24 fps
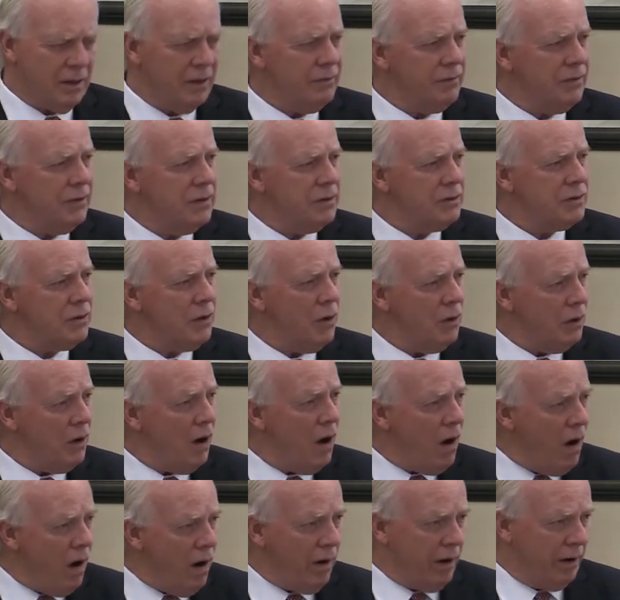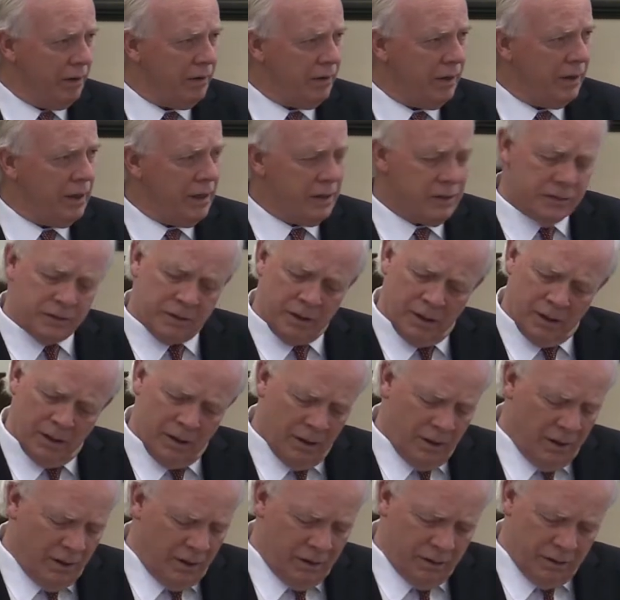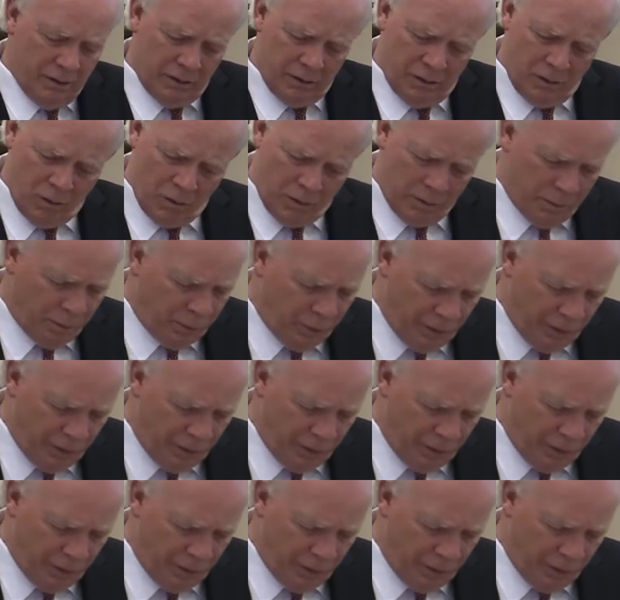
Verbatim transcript: of his heart. And as the Lord